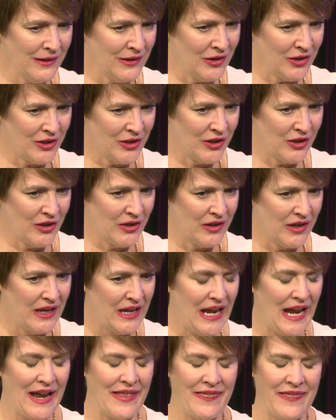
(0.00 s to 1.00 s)
along
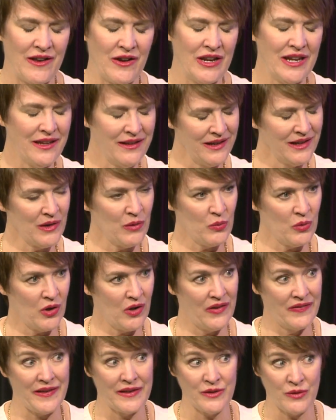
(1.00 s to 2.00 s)
and they're hitting a
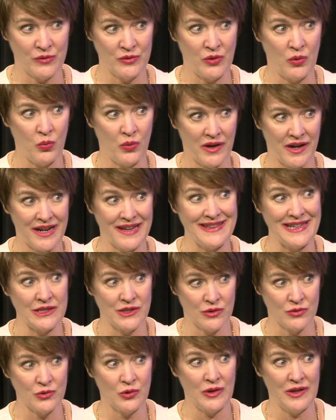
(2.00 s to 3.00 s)
wall and they don't know why and they
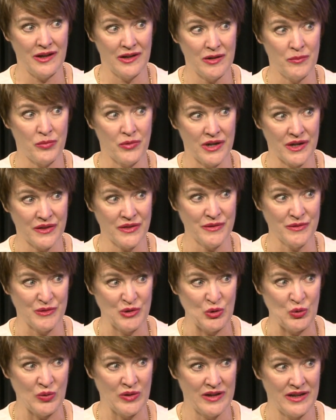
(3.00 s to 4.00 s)
don't know how to break
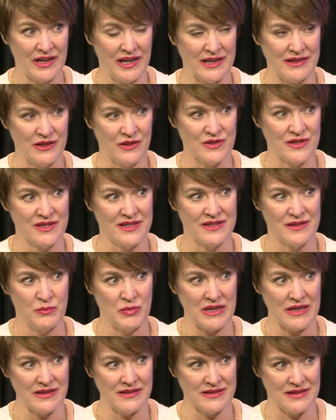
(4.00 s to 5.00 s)
through. And there's this
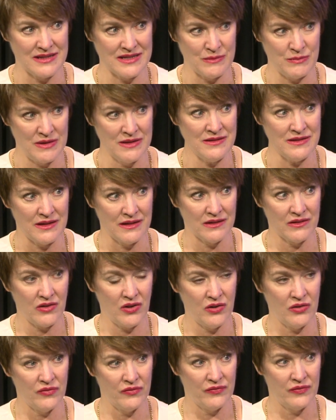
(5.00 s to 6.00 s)
piece that's missing
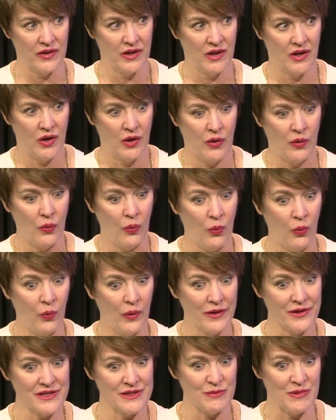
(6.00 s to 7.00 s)
of,
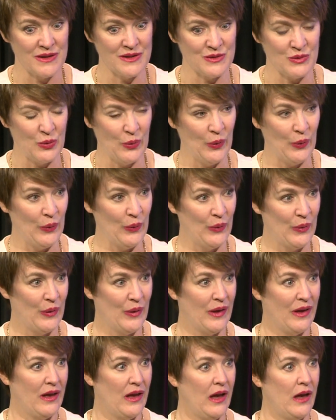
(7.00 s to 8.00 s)
where's my soul?
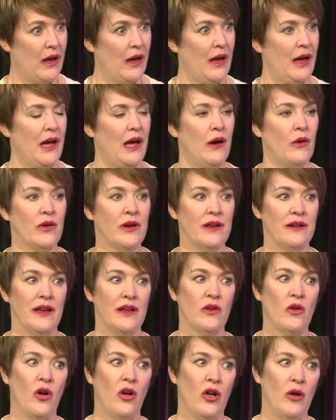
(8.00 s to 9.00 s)
How can
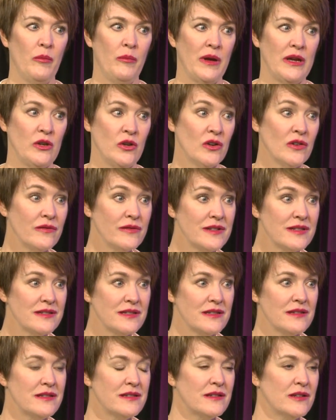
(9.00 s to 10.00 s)
I calm my nervous
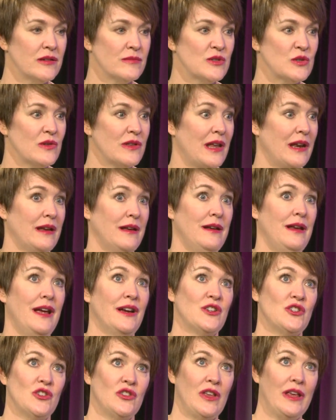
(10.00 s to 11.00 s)
system so that I can
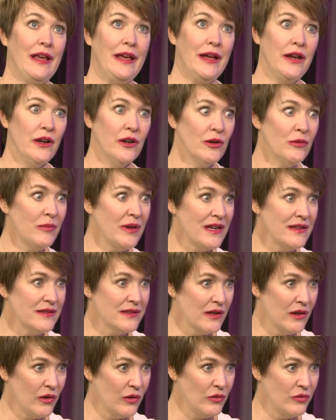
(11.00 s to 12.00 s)
actually hear
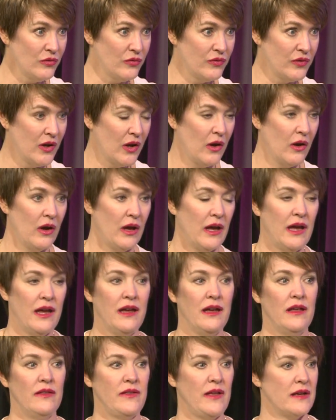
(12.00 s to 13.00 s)
myself?
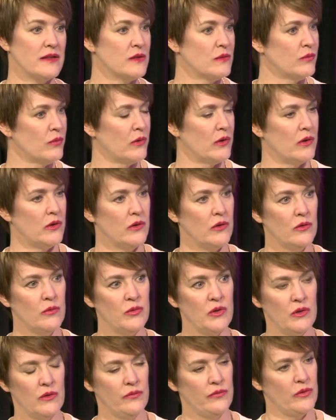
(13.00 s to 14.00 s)
And that's where your
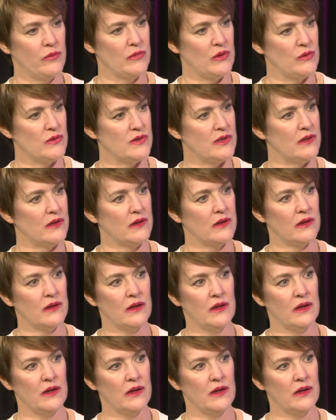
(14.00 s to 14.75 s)
beautiful music